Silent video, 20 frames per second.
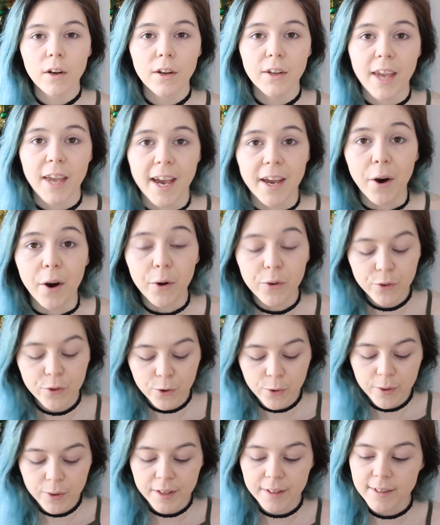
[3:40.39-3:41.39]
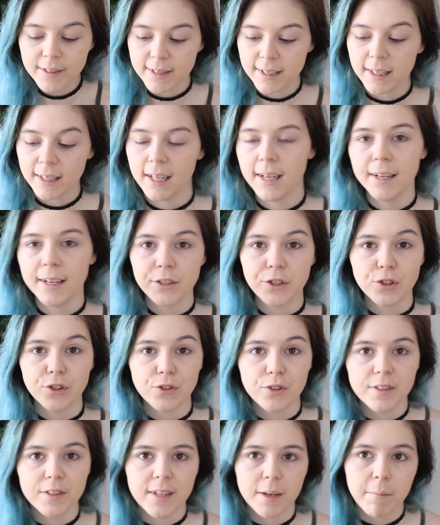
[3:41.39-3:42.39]
Okay, onto concealer,
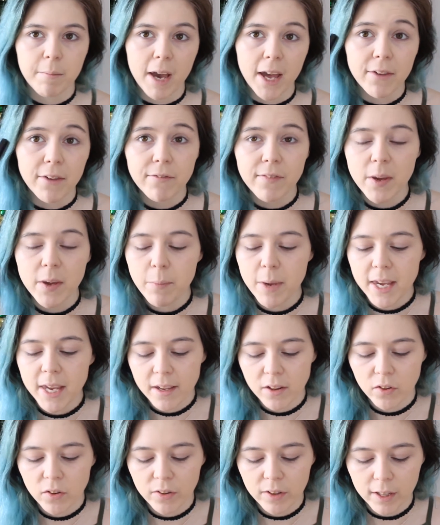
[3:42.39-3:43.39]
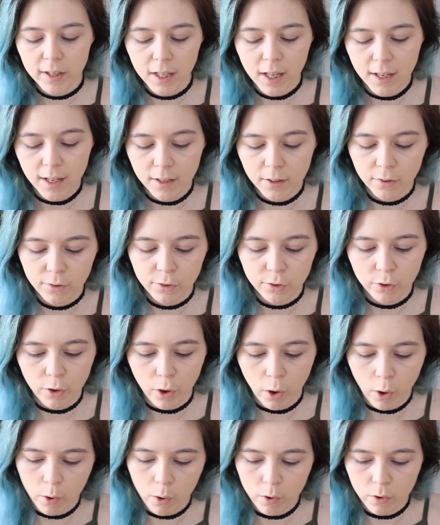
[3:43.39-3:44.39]
just using my Fit Me concealer.
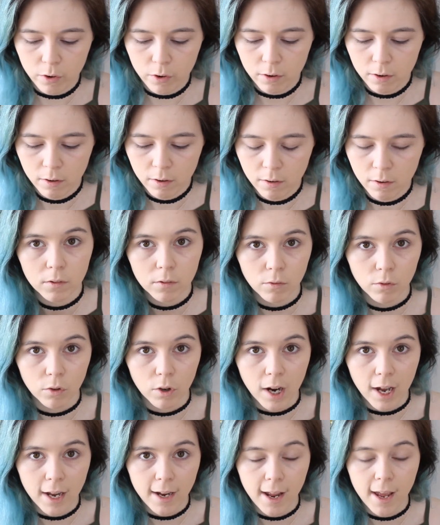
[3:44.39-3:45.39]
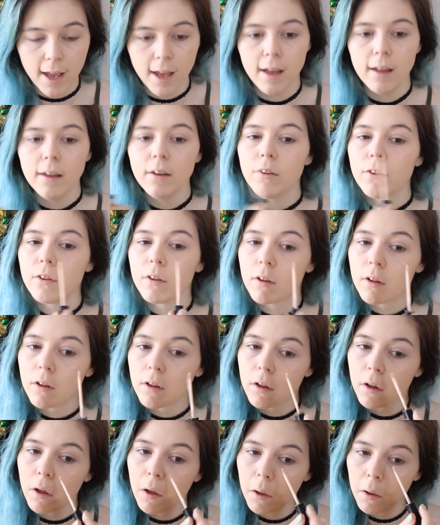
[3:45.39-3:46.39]
So right hand
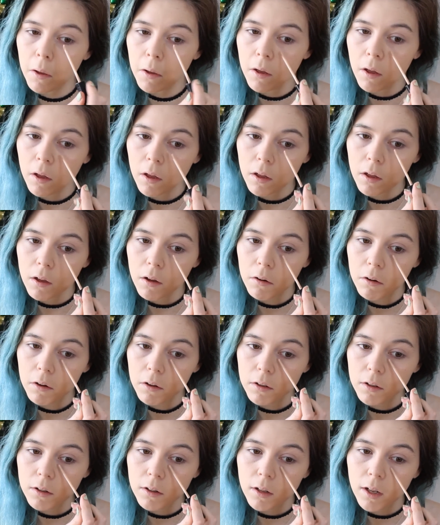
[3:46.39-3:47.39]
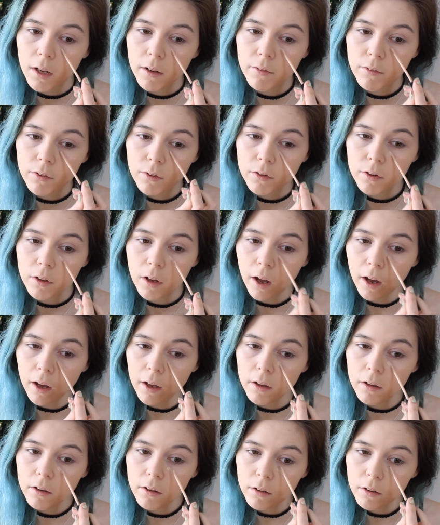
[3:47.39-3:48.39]
on the left
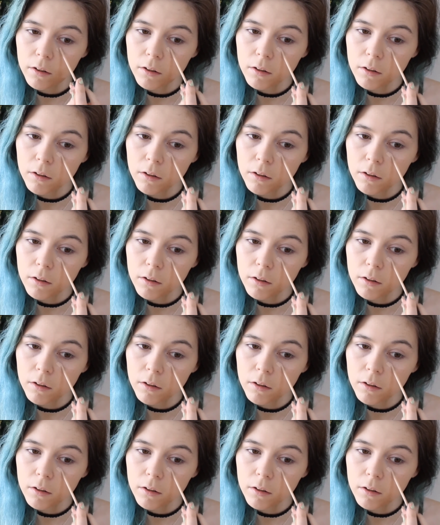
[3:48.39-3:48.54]
side.